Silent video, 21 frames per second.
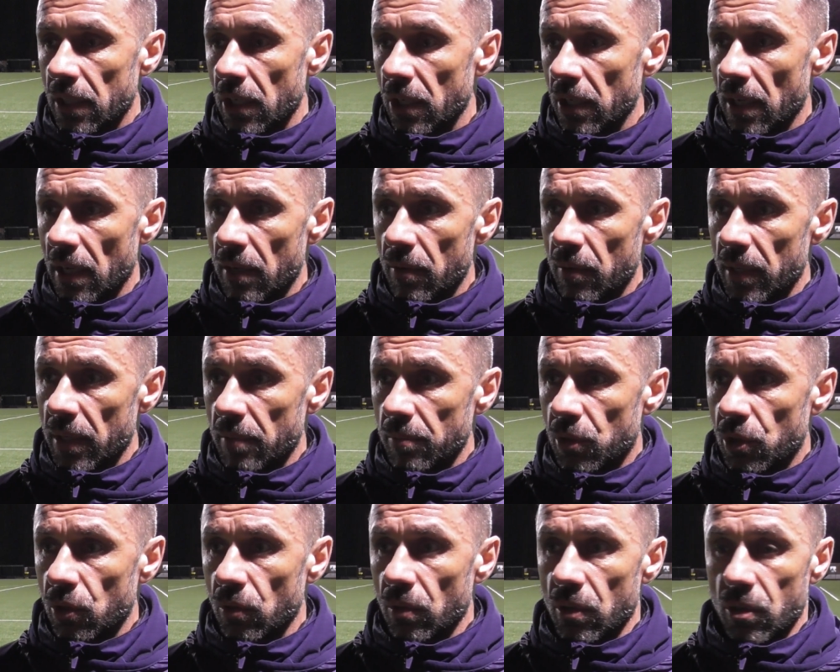you know, and
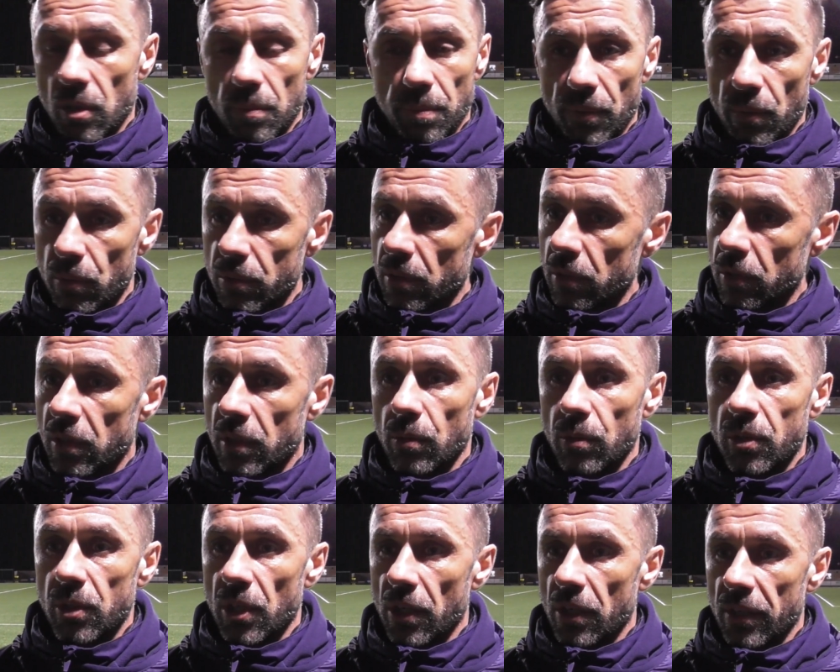I'm sure the supporters will
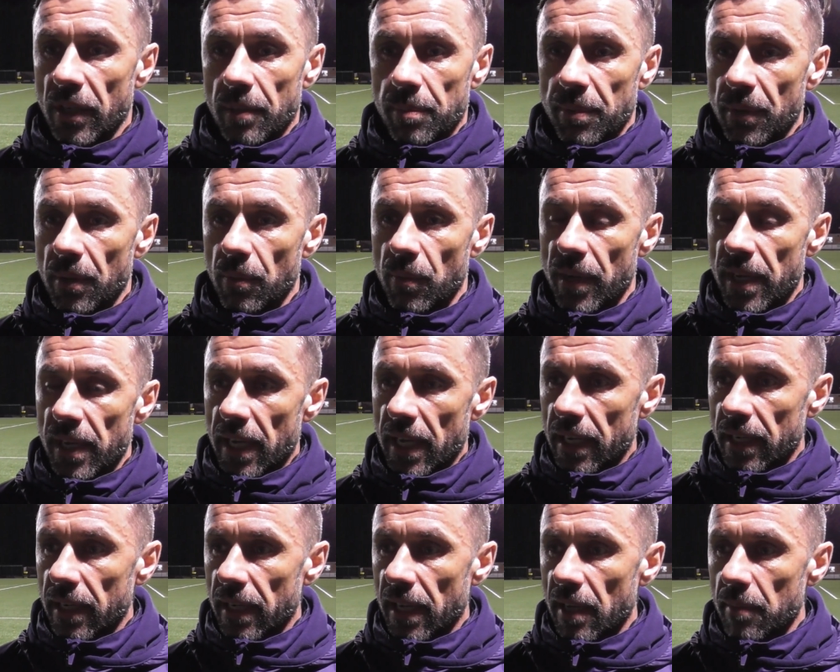still turn up at the
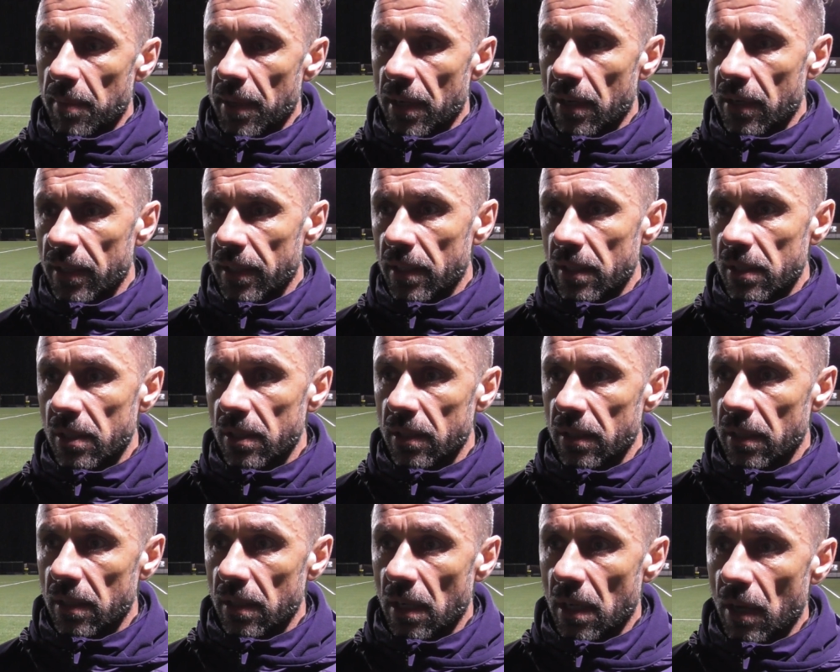weekend and get behind us,
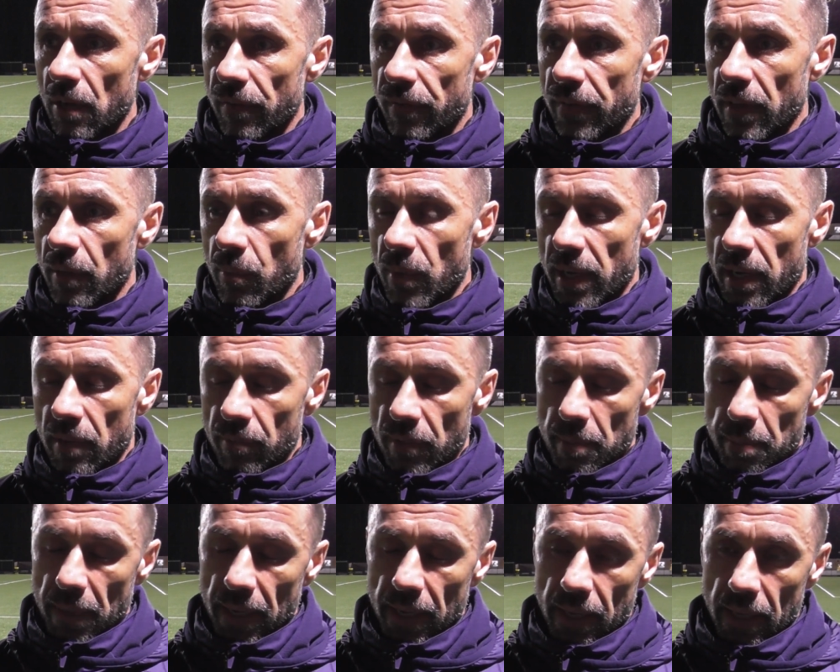and uh, hopefully we can
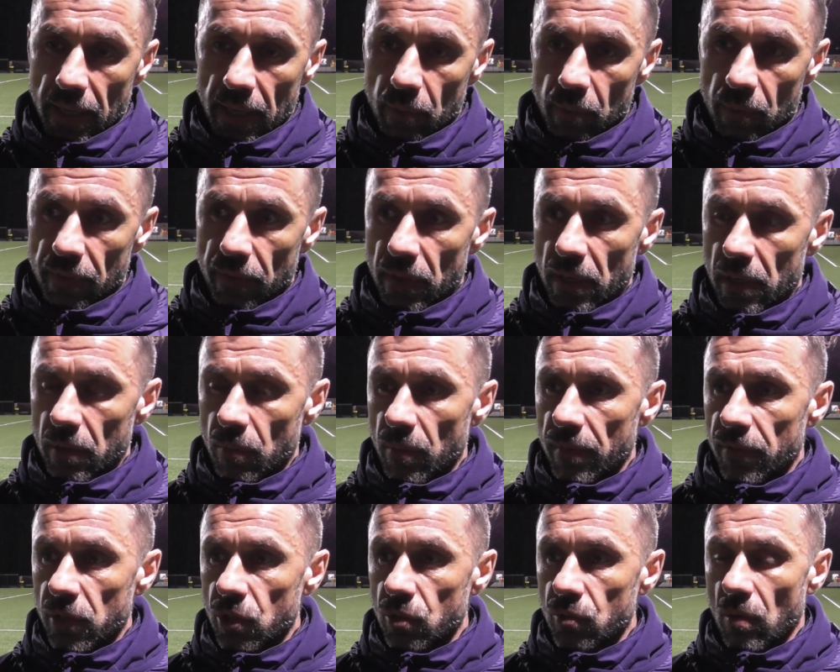repay that with a
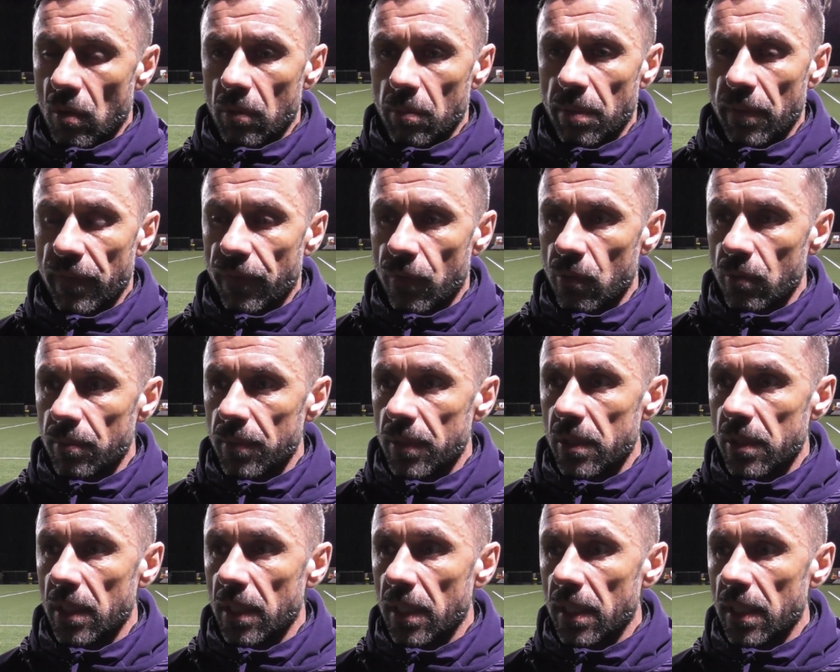with a strong
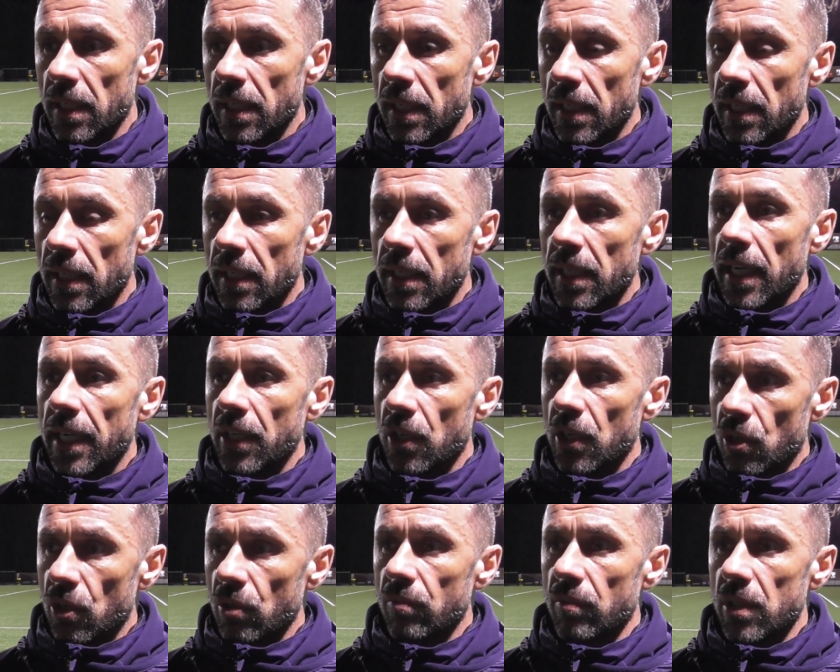performance and a
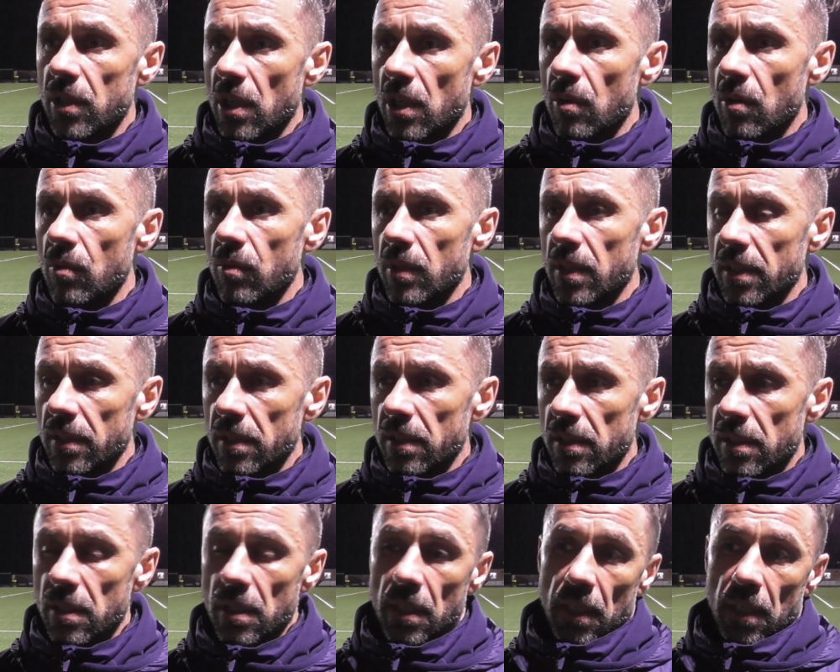and a good result.
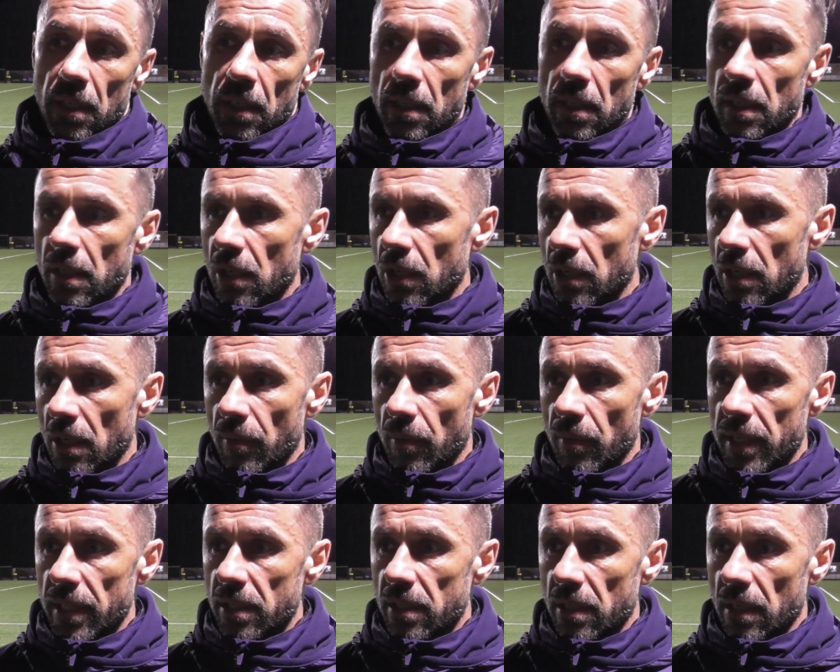And you
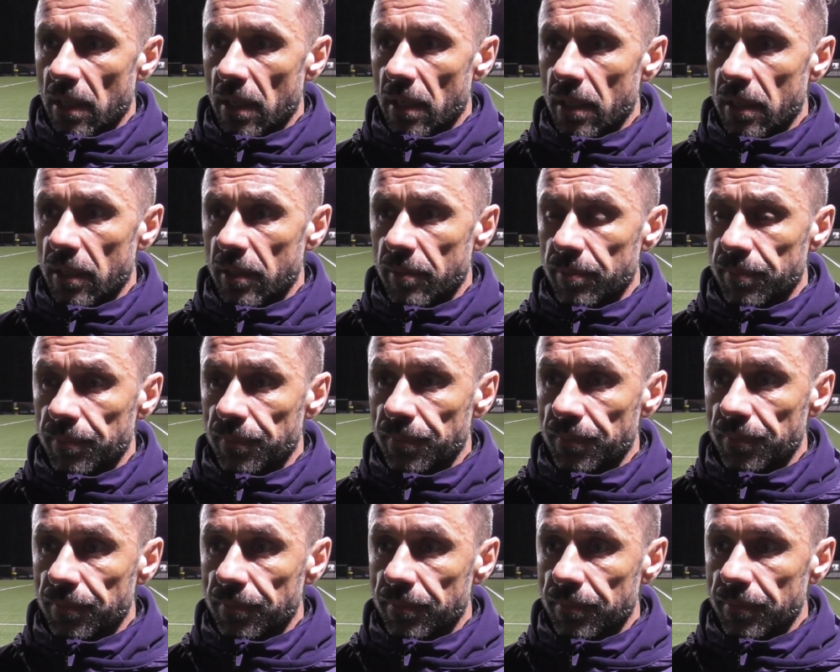know, it's
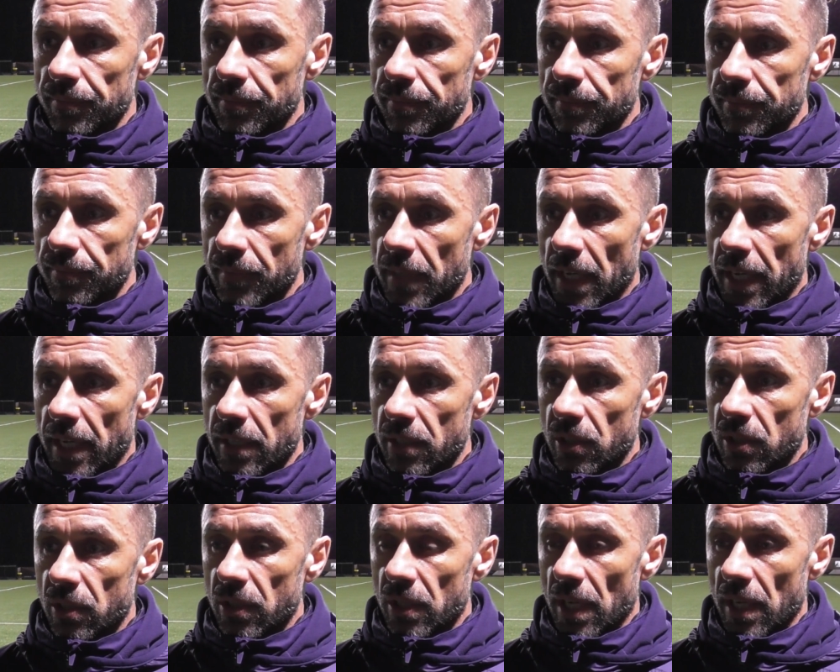um,
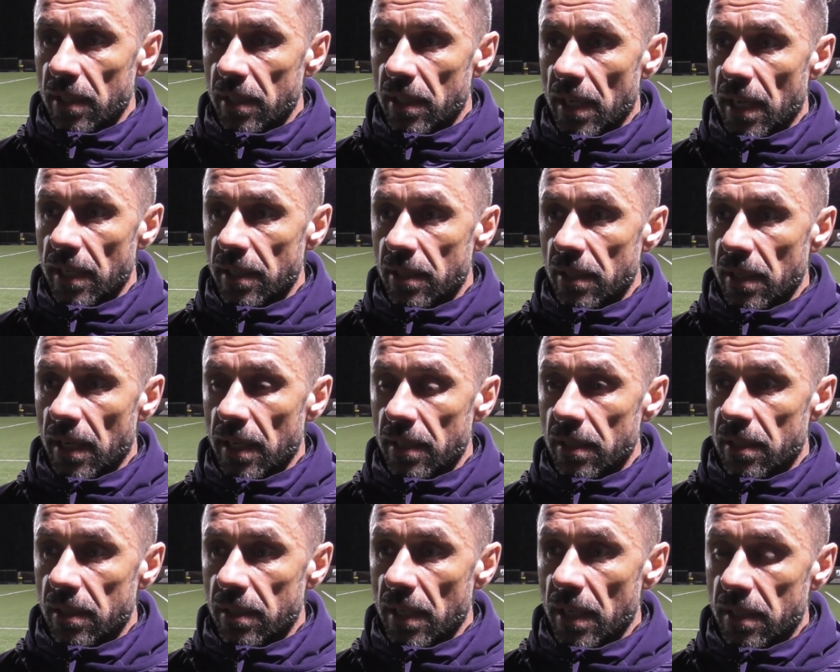it's, it's it's
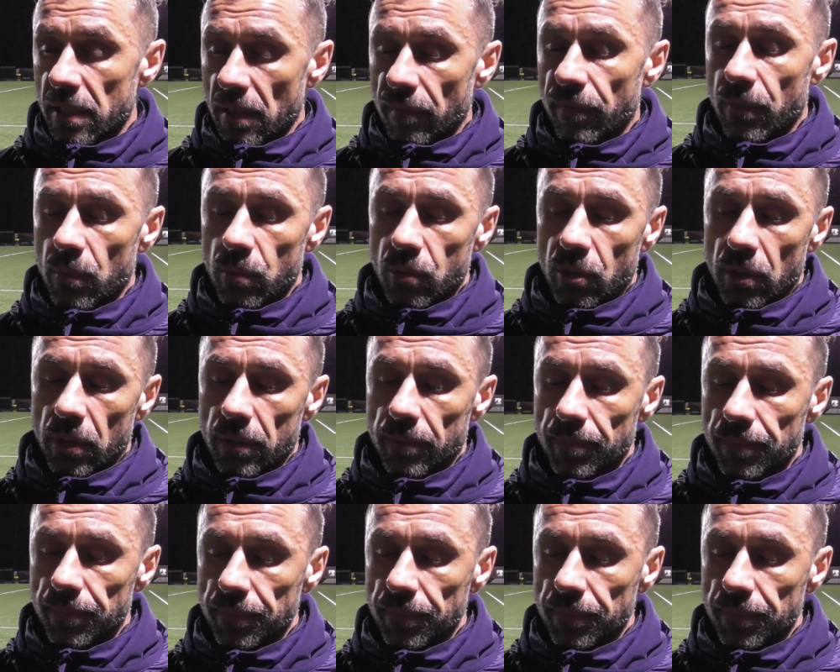it's it's unfortunate.